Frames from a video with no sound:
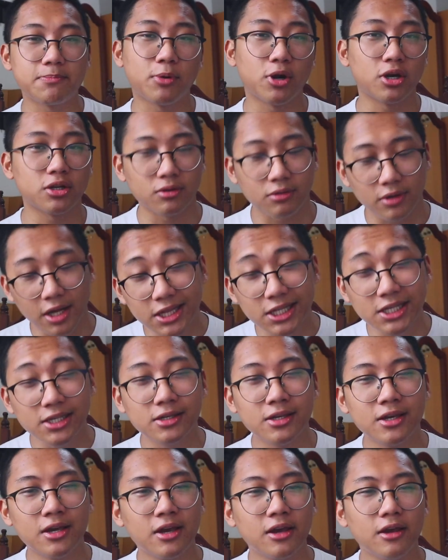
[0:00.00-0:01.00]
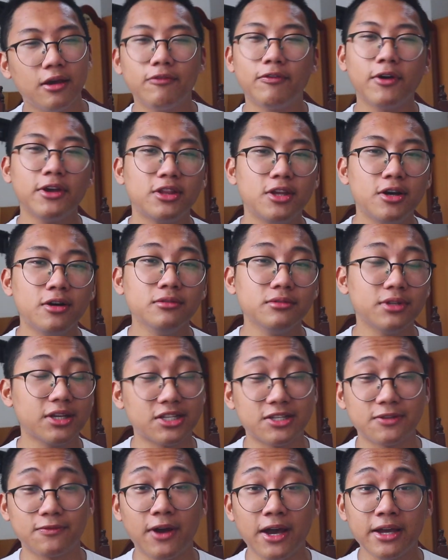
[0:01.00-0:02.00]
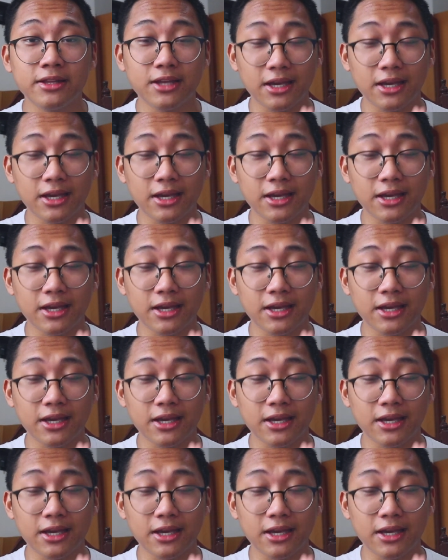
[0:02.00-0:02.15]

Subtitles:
part already. If I don't, it's fine.